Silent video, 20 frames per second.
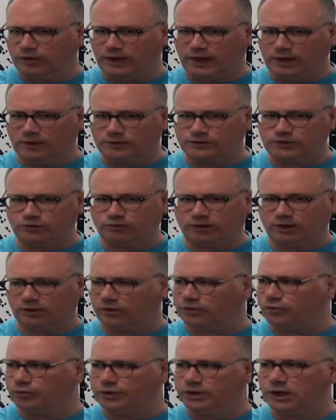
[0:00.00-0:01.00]
Now it's around
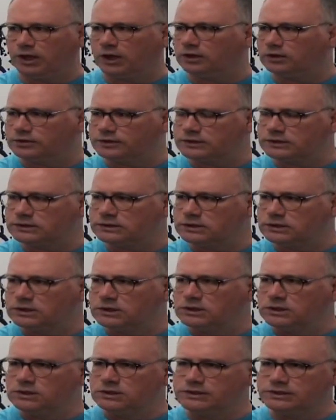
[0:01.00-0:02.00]
$3. Mm-hmm.